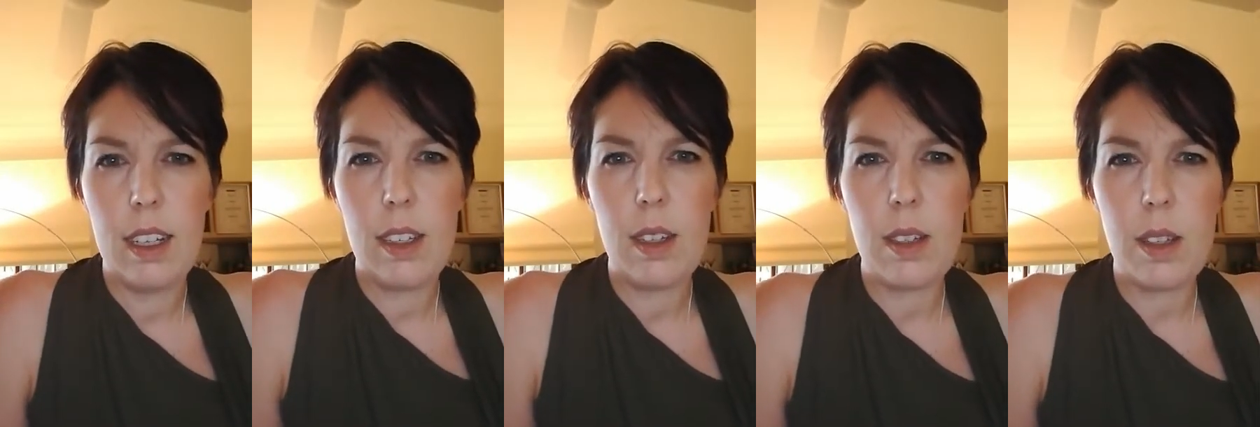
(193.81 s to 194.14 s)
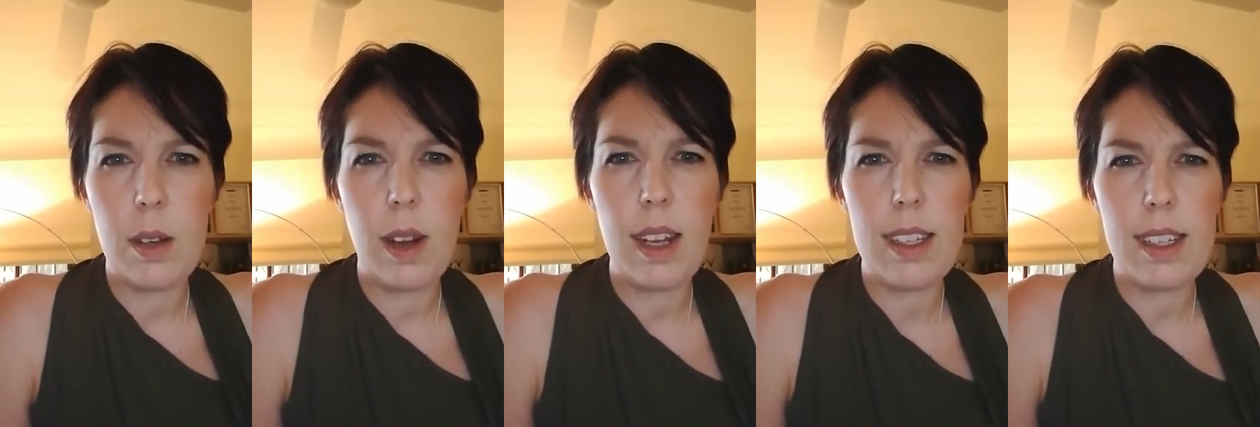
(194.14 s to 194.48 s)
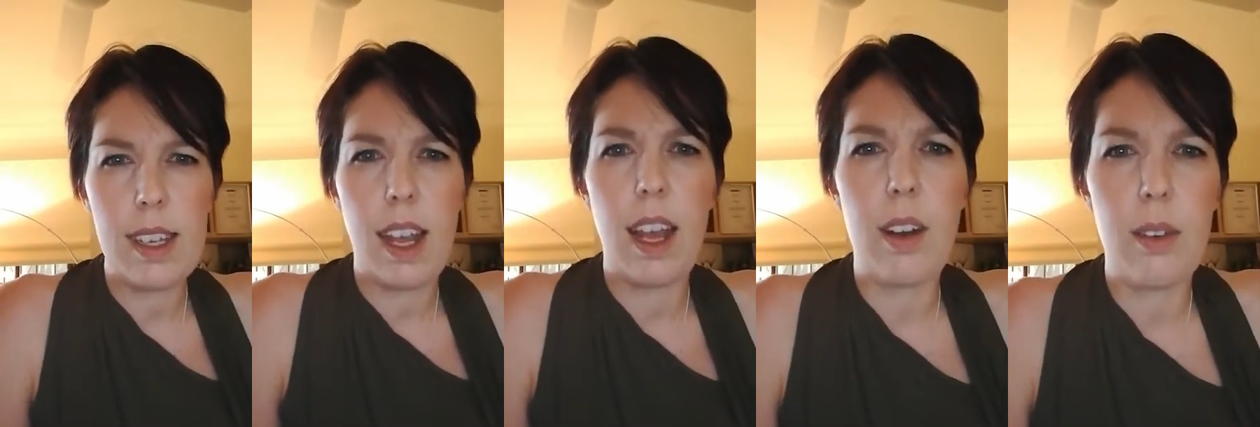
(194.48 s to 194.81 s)
It's quite
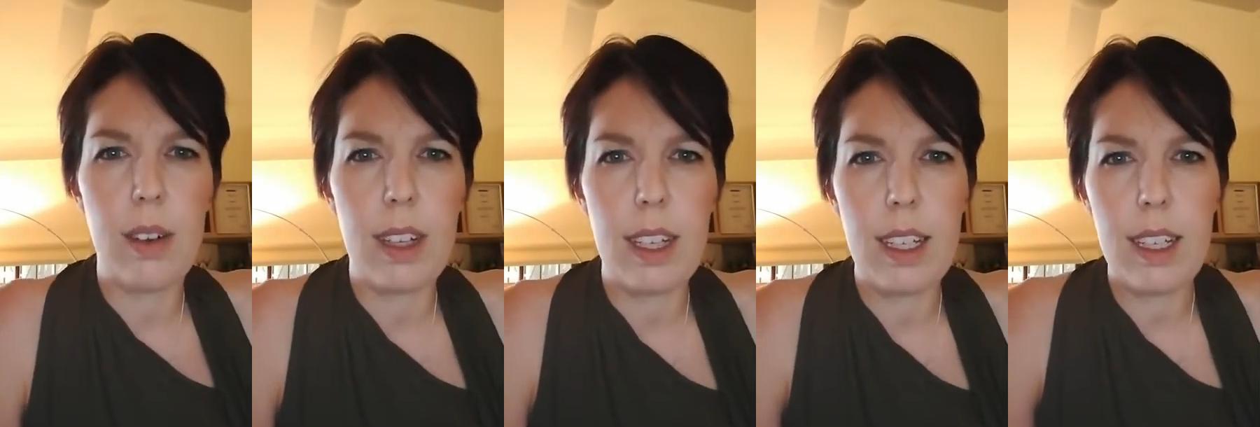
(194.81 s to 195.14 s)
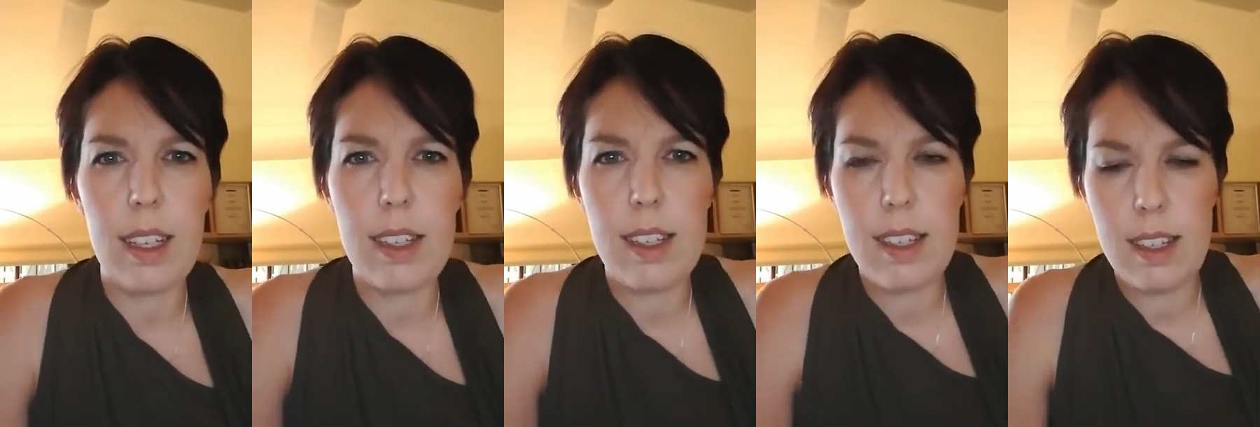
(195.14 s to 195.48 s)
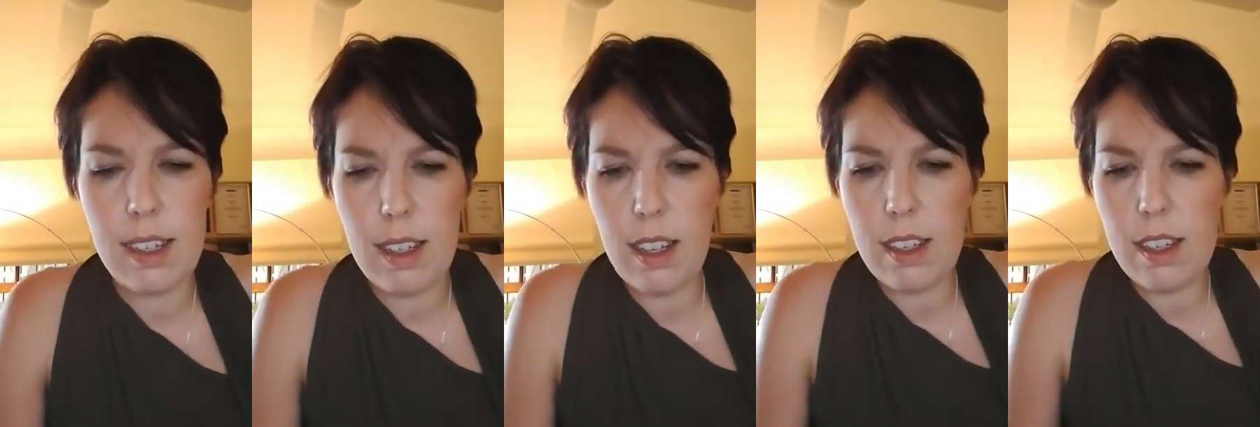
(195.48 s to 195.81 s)
sad, really. It's
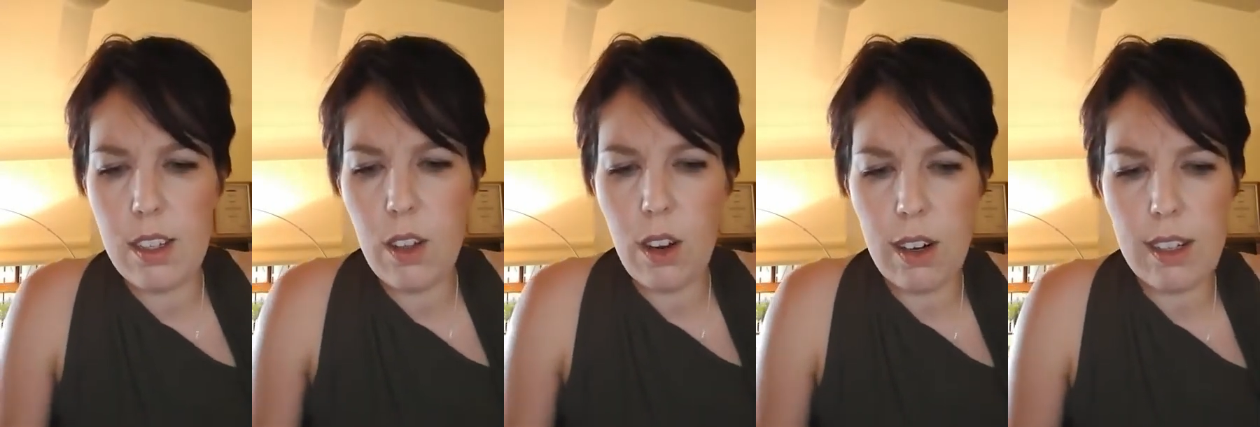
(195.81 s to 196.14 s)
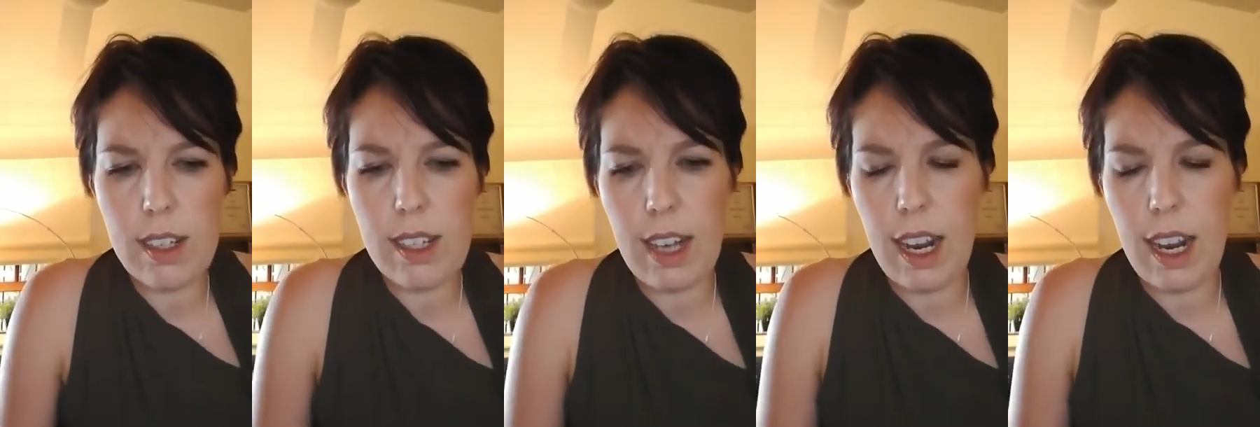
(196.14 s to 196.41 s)
not